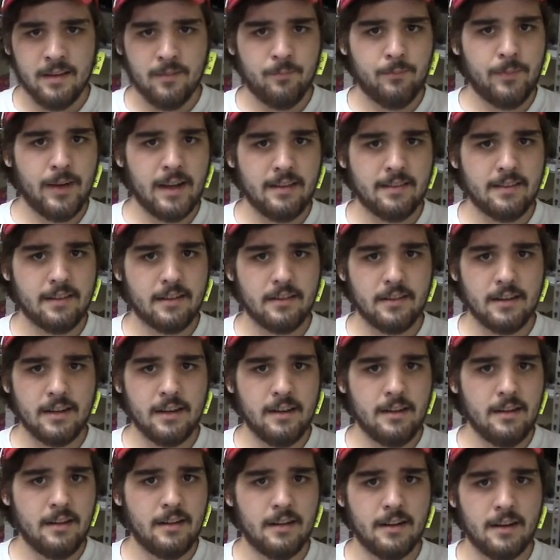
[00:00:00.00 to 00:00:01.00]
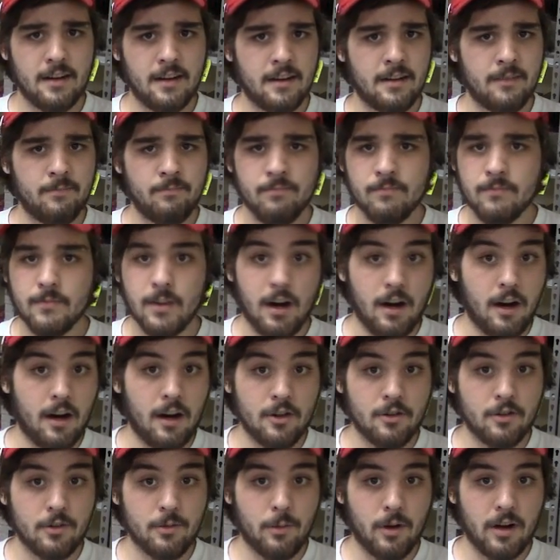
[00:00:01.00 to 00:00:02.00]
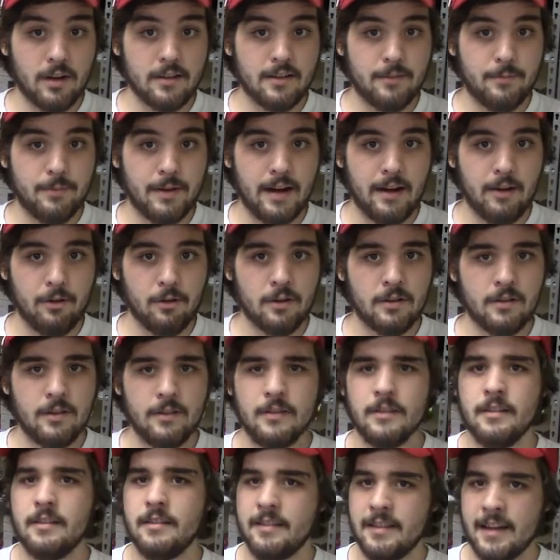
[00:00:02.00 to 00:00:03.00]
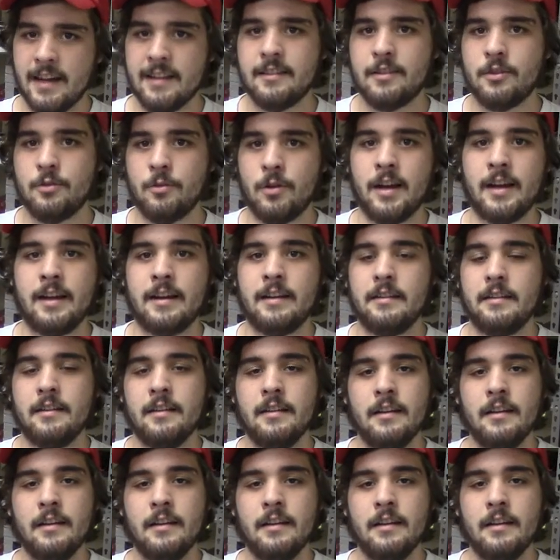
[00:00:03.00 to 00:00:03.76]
Basically, 100 watts of power. That's great.